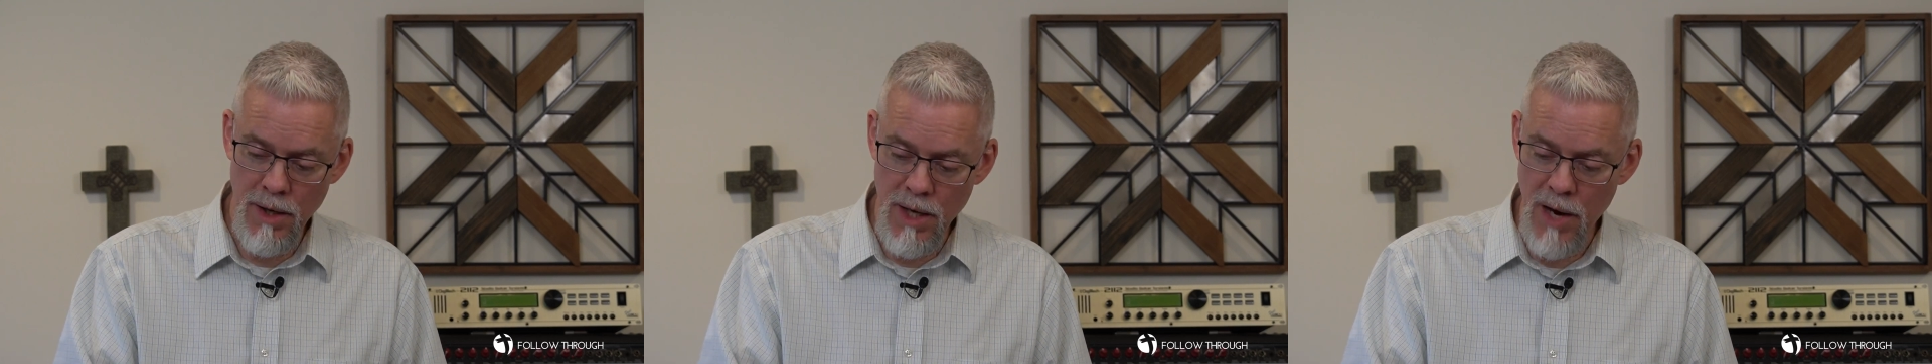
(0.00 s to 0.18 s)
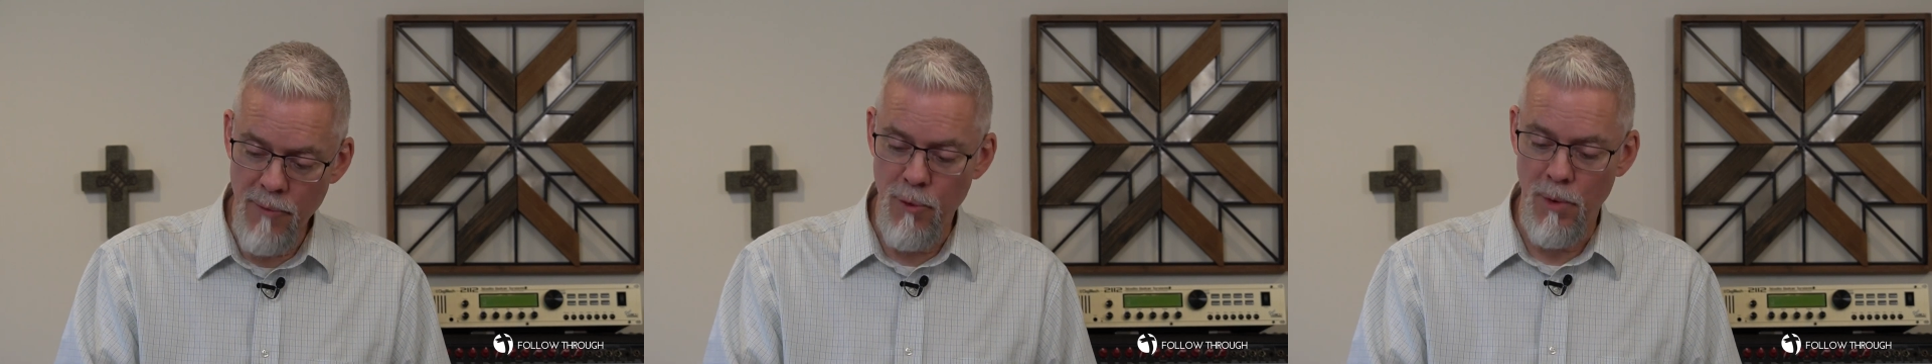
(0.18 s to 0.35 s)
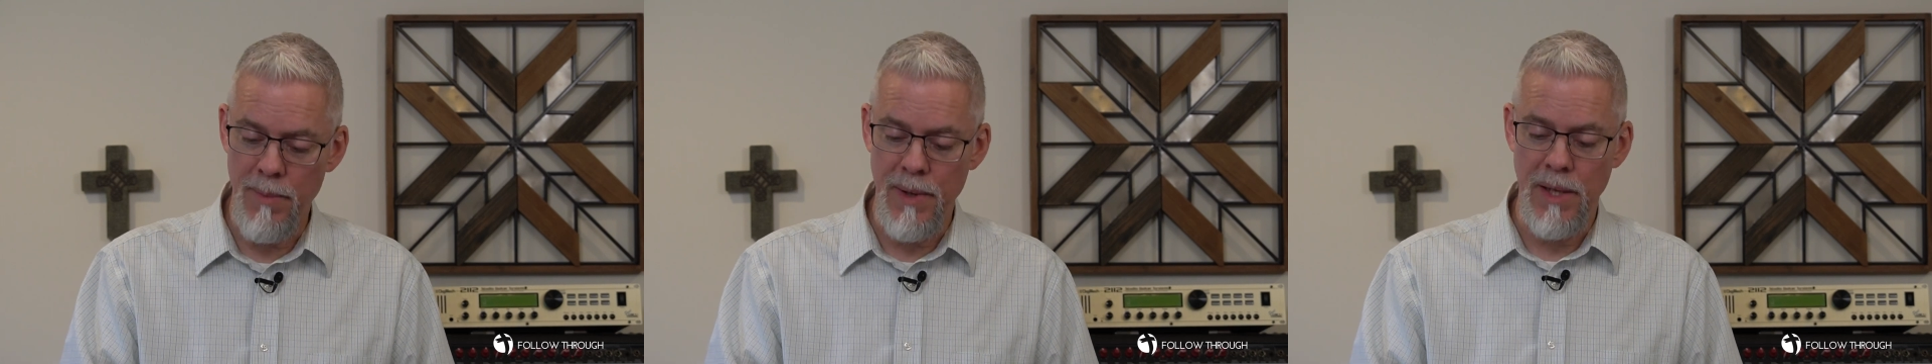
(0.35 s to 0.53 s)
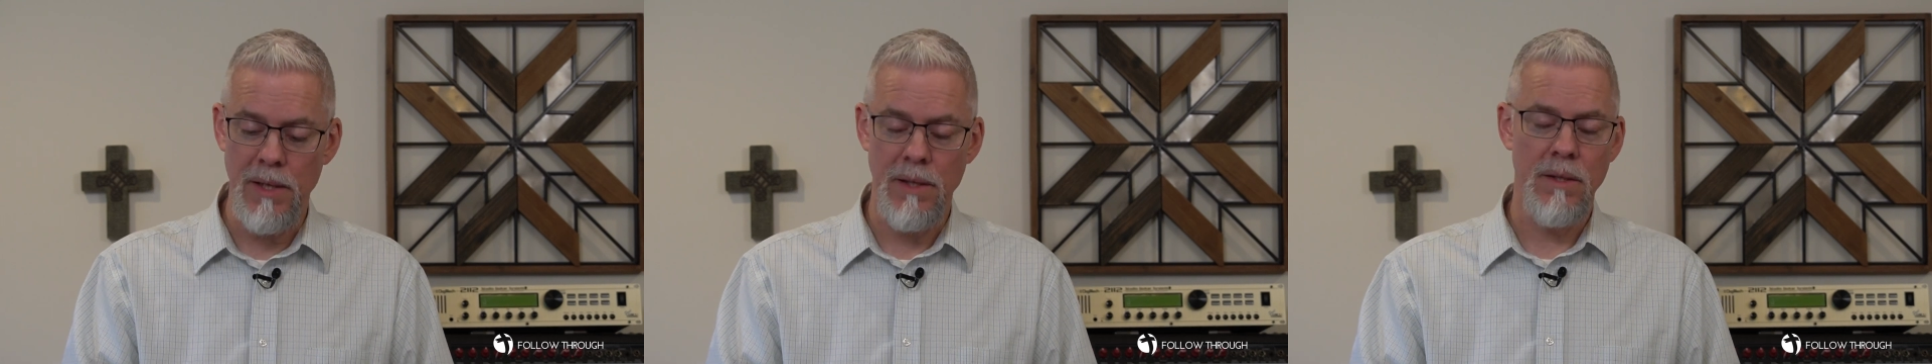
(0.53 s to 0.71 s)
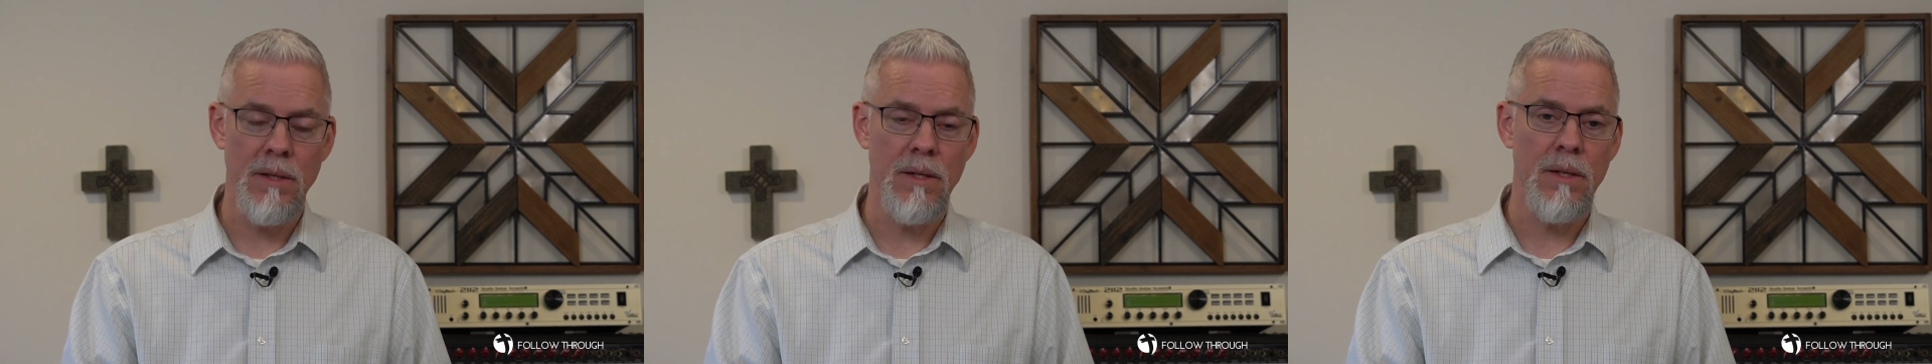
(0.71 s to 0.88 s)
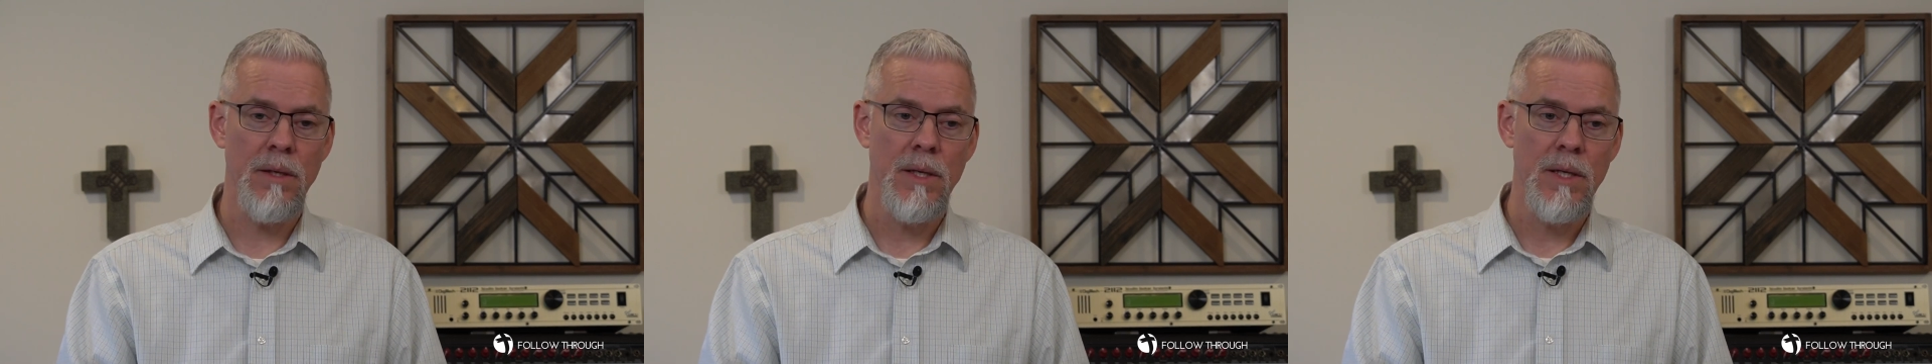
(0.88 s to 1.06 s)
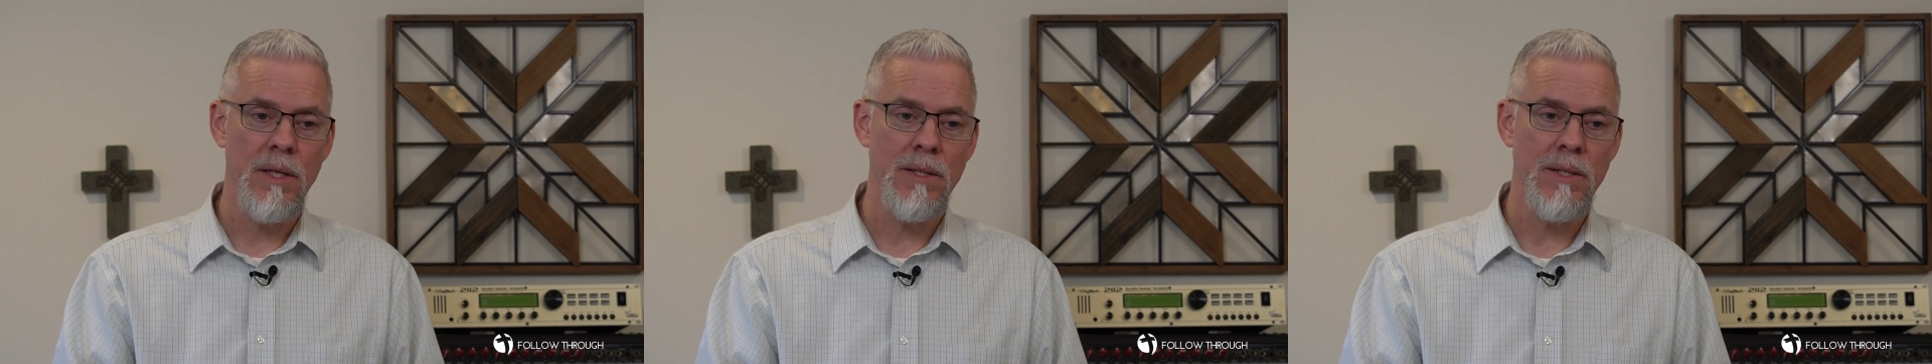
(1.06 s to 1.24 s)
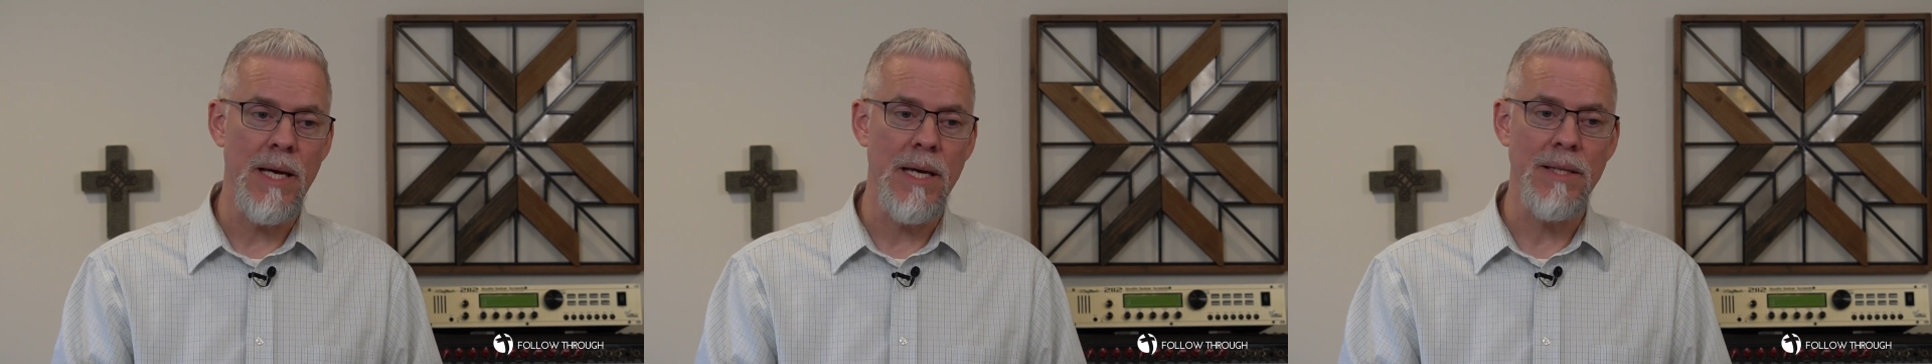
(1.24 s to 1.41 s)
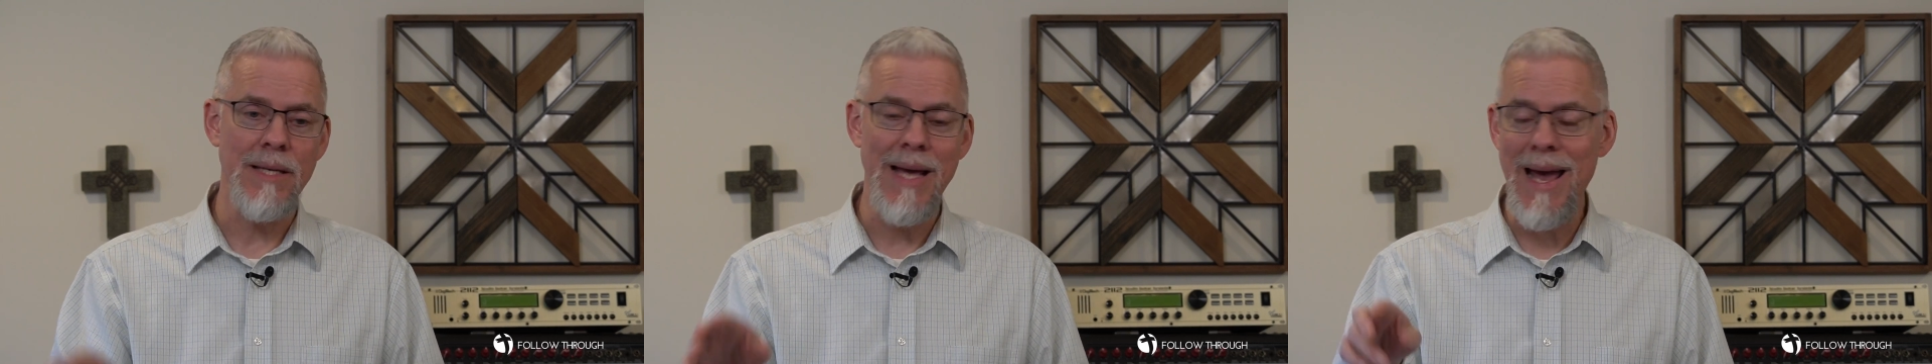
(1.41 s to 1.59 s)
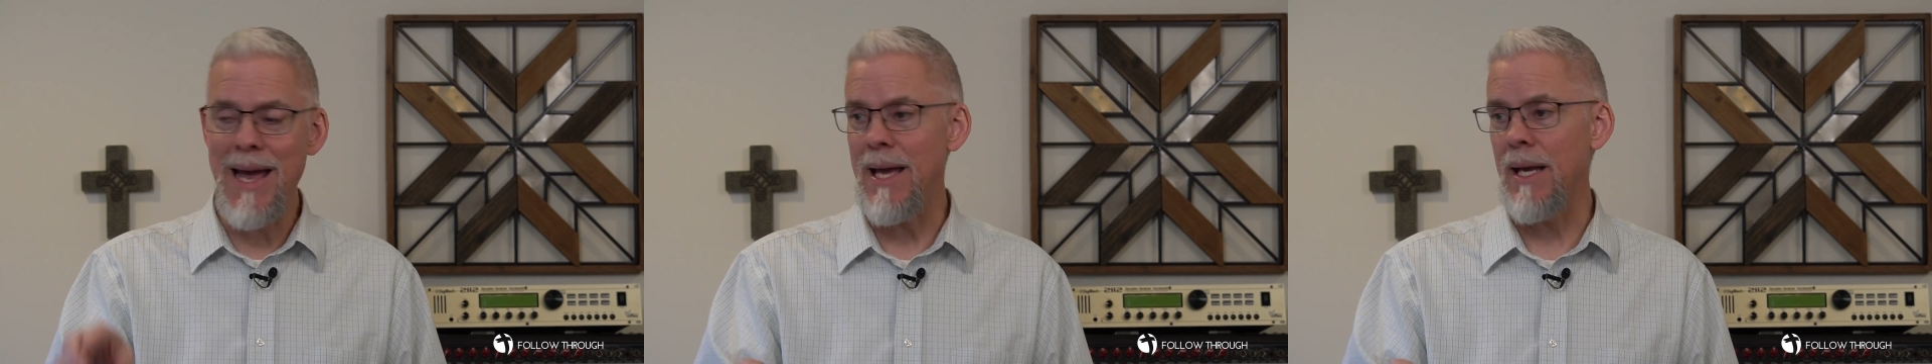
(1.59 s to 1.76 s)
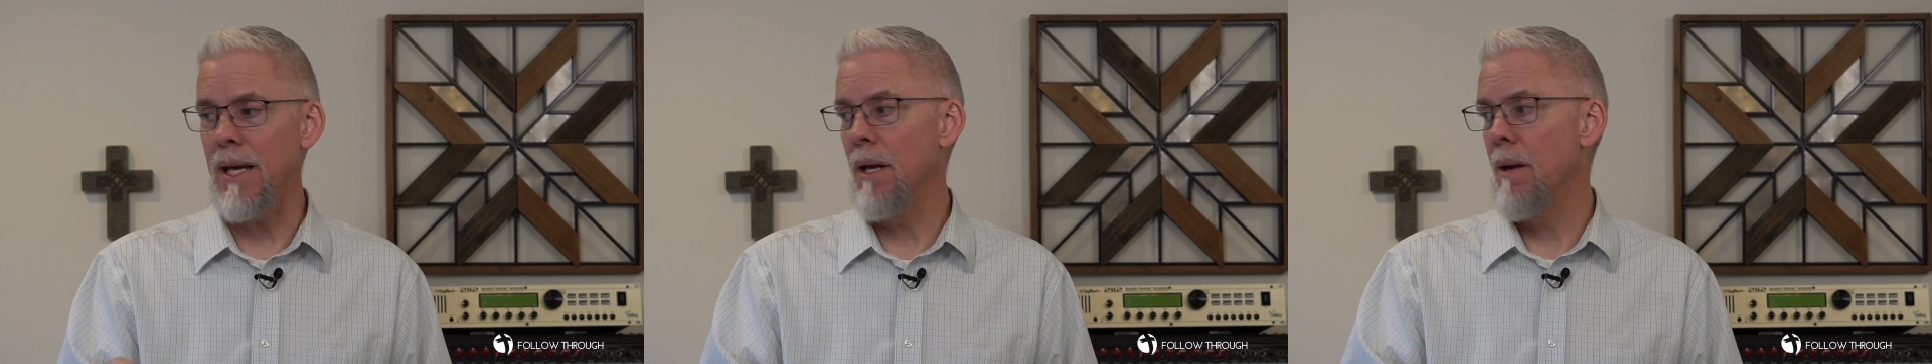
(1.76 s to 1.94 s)
government says,
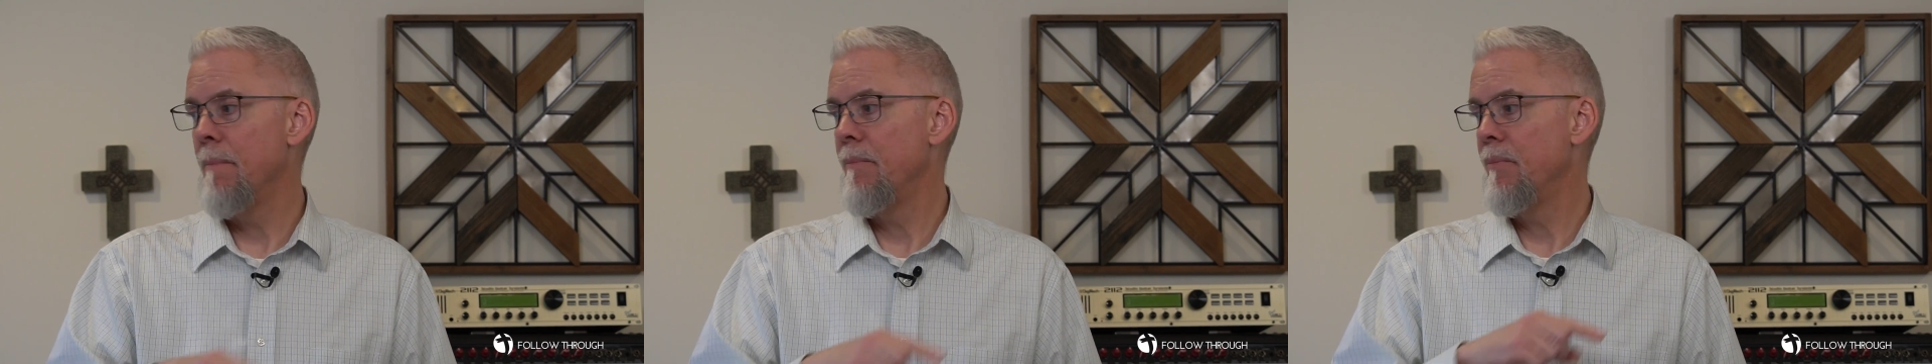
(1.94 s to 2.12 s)
hey,